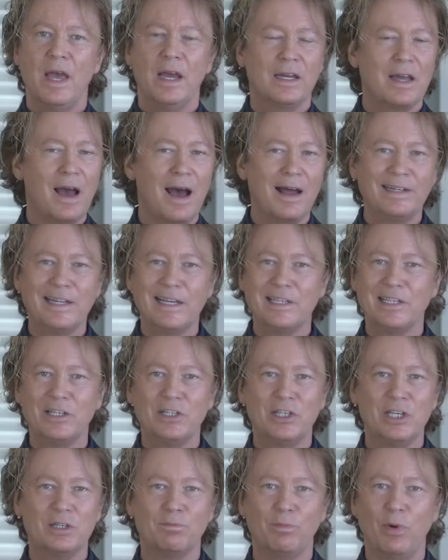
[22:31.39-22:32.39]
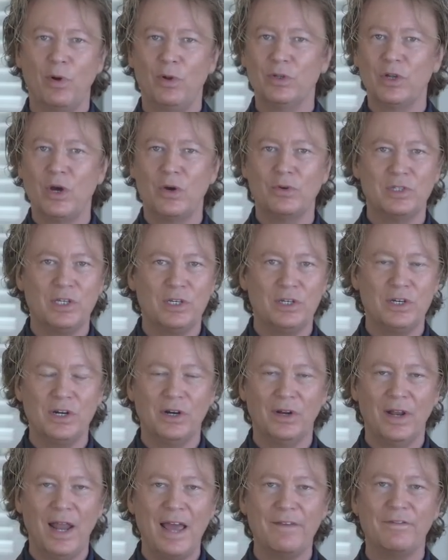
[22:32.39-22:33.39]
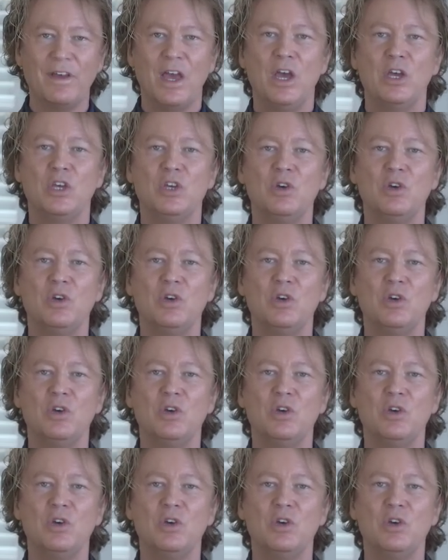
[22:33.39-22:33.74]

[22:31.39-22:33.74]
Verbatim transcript: God doesn't just bulldoze into your life,